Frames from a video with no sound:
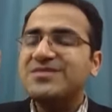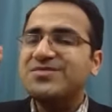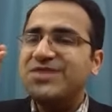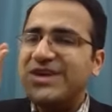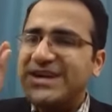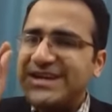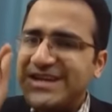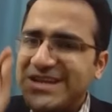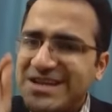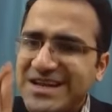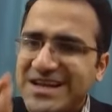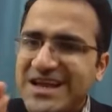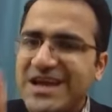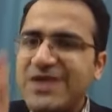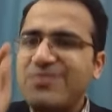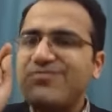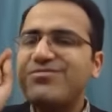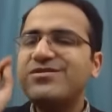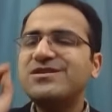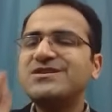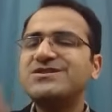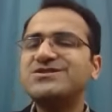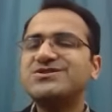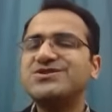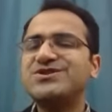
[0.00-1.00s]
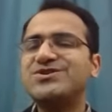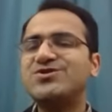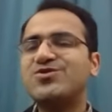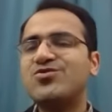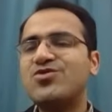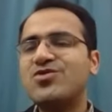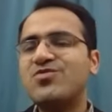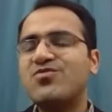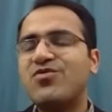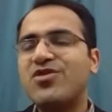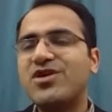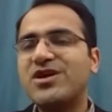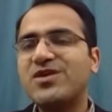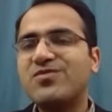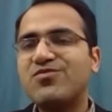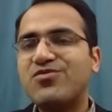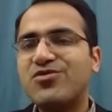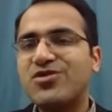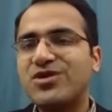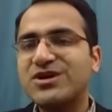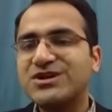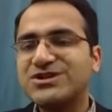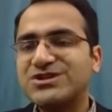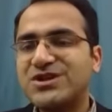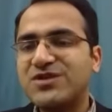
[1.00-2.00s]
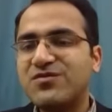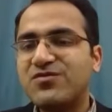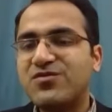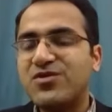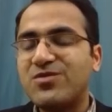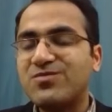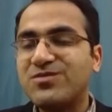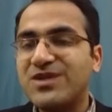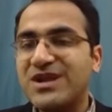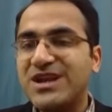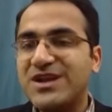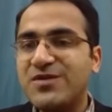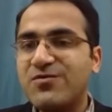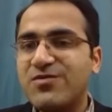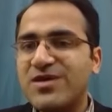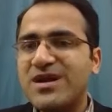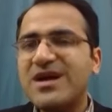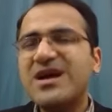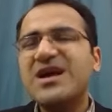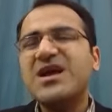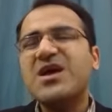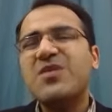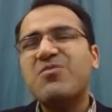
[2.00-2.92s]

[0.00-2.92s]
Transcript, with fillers: that inhibits ketone body production from the liver